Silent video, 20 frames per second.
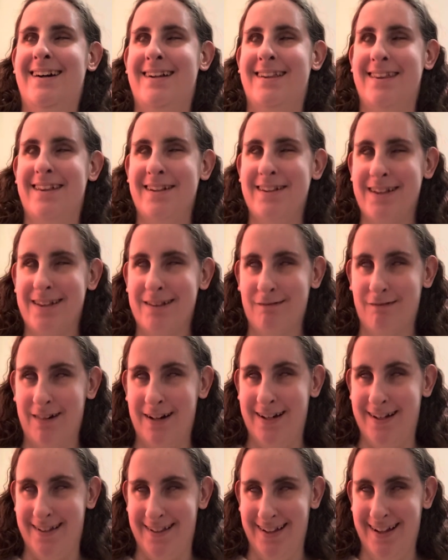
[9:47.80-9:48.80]

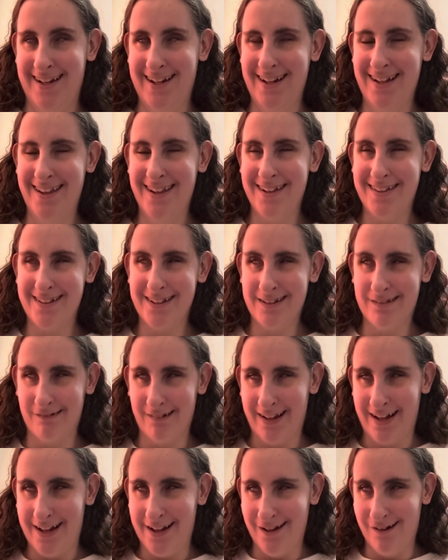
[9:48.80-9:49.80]
This is
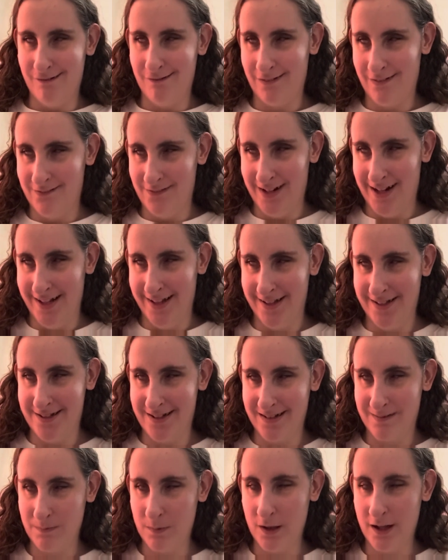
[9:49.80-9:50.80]
what I do for fun, is
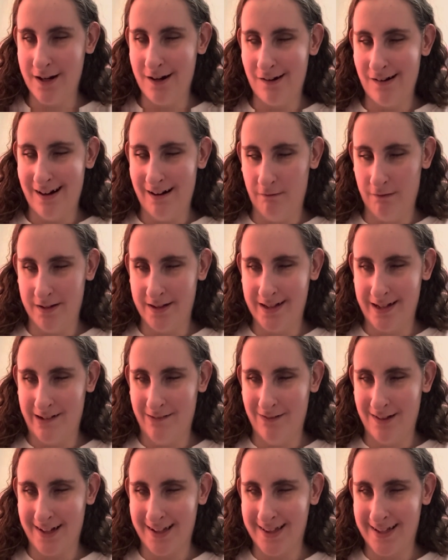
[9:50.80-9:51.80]
just play around with
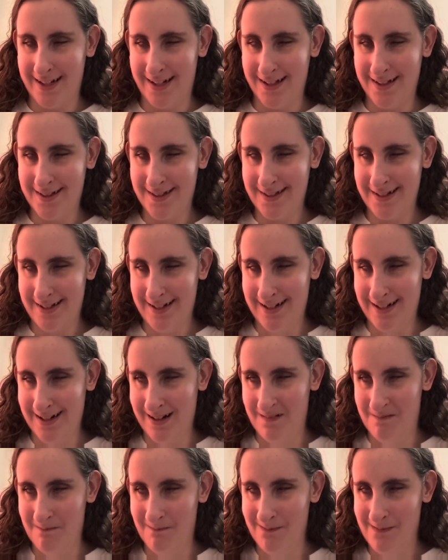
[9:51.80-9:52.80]
stuff like this.
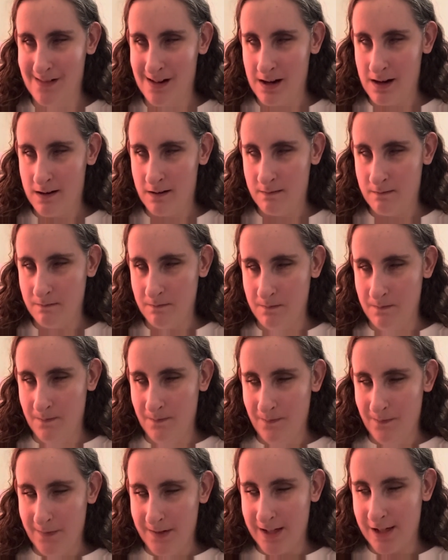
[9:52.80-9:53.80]

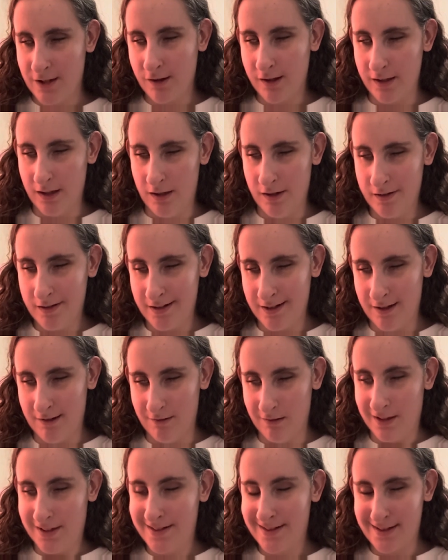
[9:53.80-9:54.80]
You can
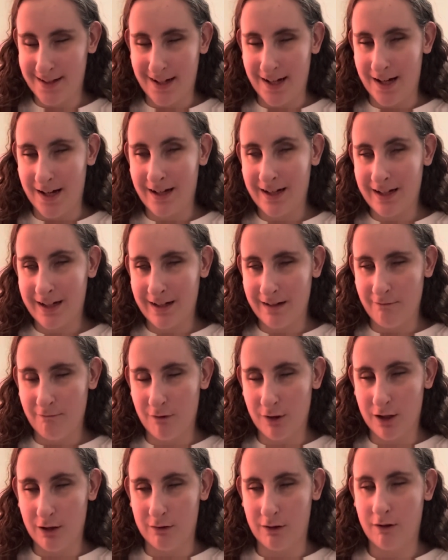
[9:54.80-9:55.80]
also, let's see,
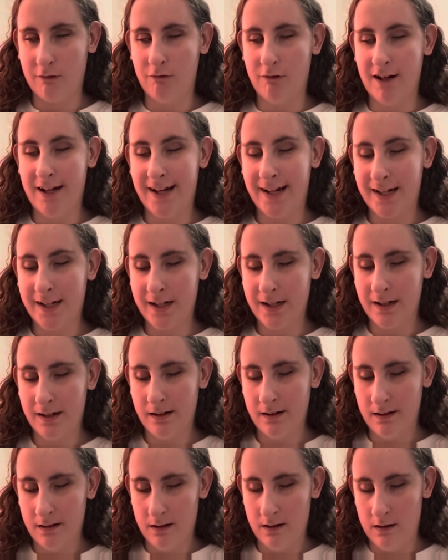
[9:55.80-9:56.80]
we'll go to quick
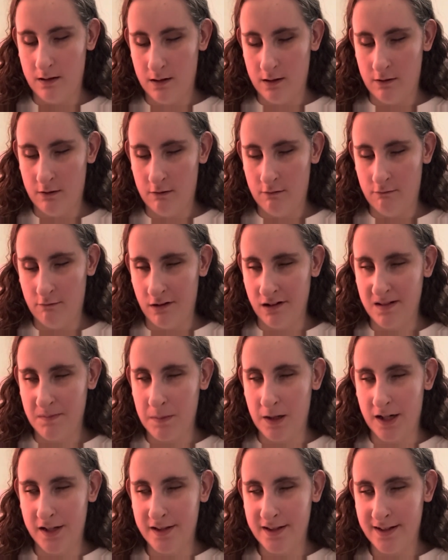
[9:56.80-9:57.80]

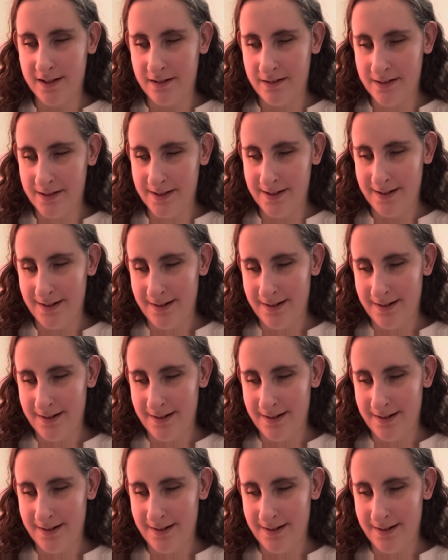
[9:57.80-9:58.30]
responses.